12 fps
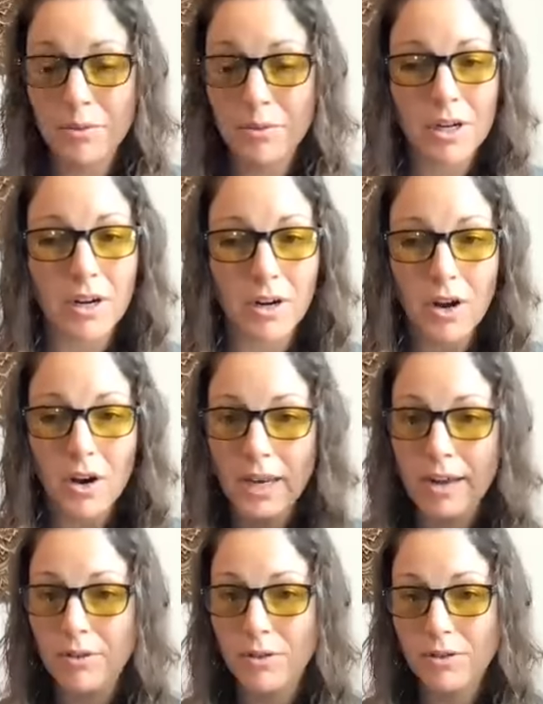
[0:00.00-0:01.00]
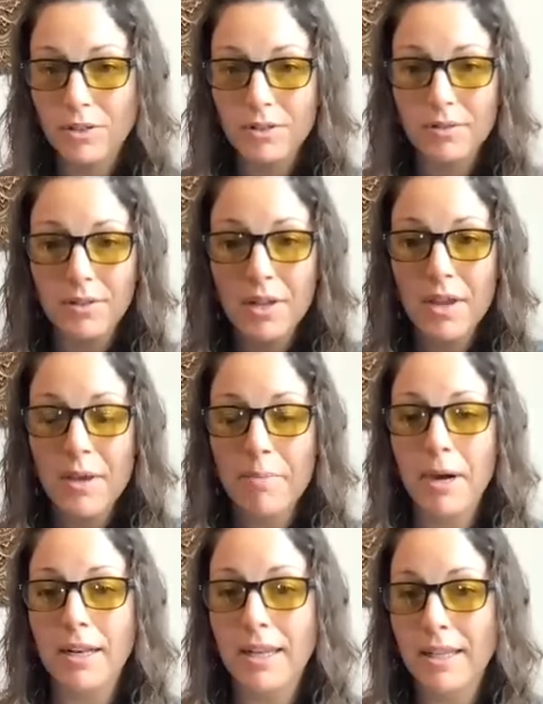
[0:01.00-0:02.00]
you work on all levels.
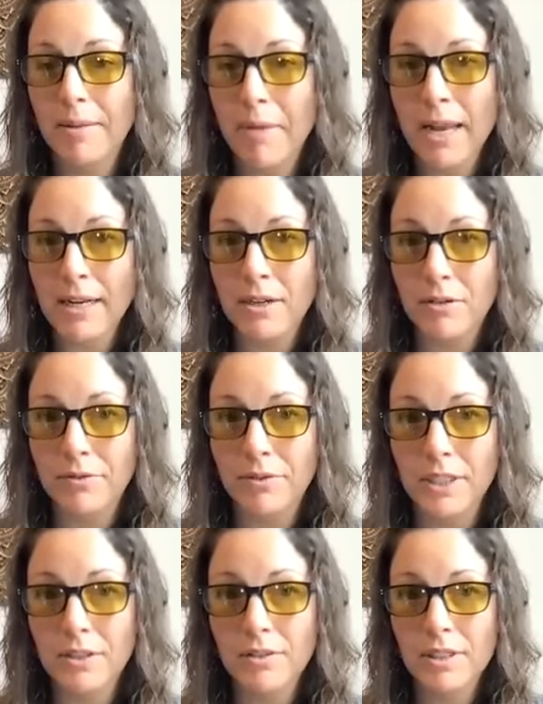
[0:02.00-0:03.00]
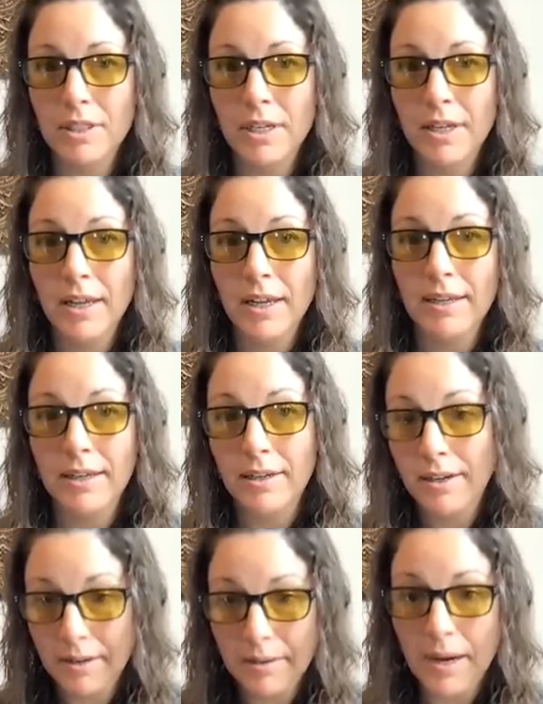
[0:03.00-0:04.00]
But in the medical field, you
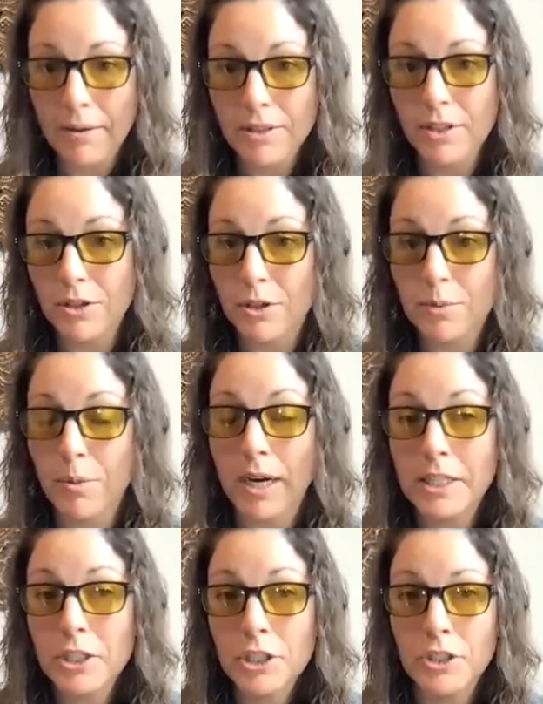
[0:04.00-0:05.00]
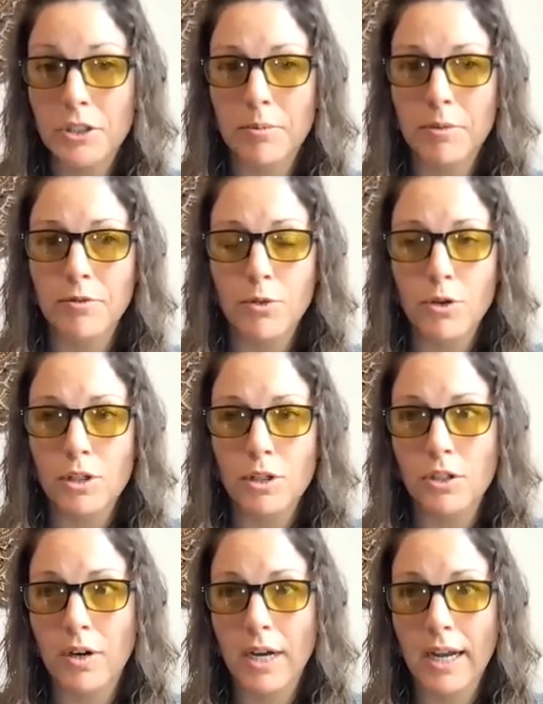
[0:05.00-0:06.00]
know i was a nurse practitioner before
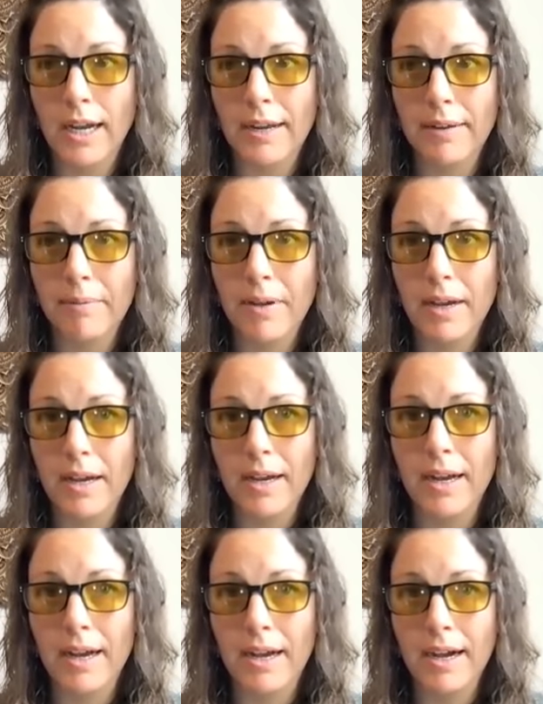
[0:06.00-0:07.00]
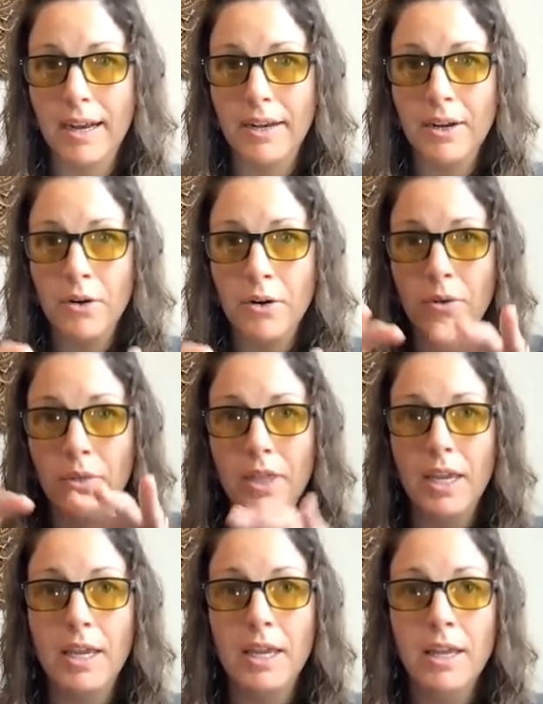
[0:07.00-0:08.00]
so I, am I know
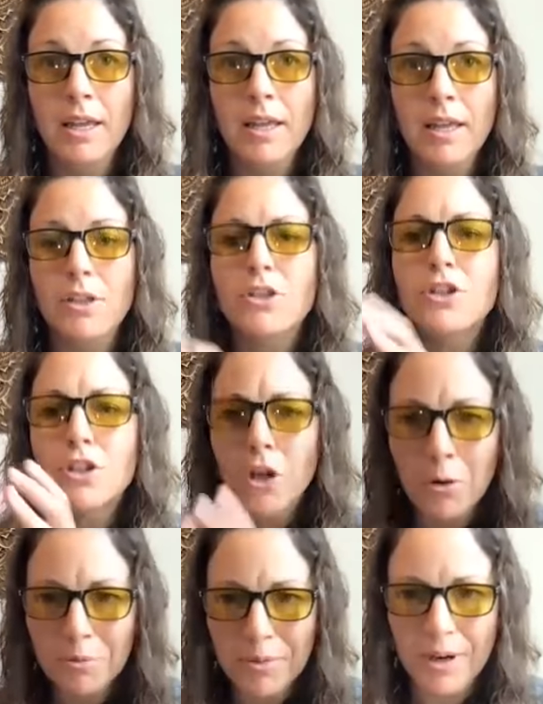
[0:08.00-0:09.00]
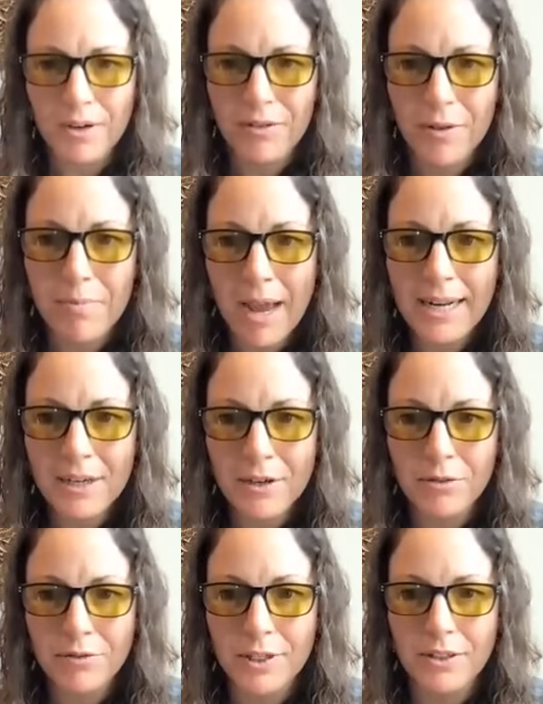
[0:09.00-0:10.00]
the the scope of the
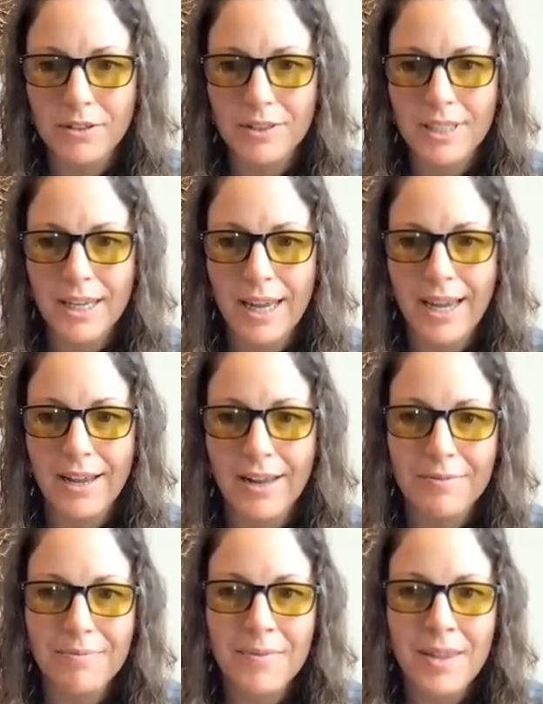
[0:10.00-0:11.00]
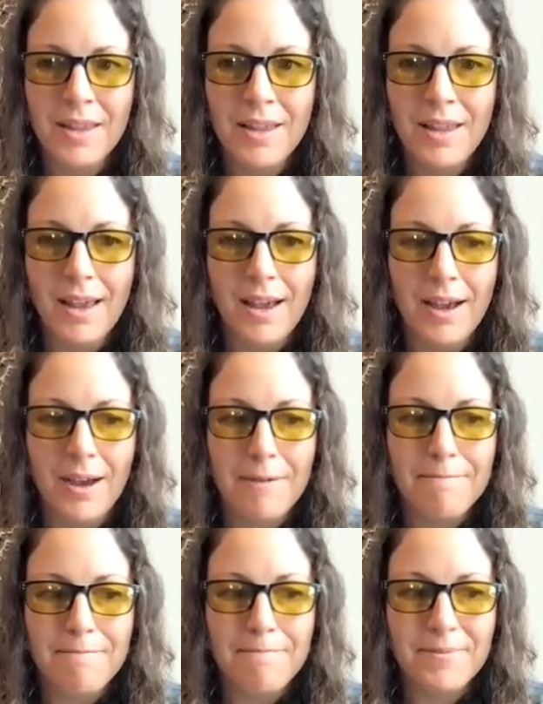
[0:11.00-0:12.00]
medical field, and
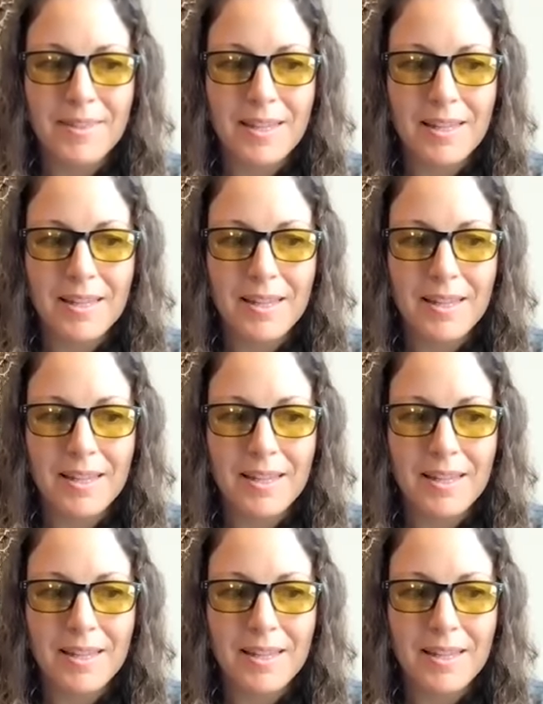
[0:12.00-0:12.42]
um,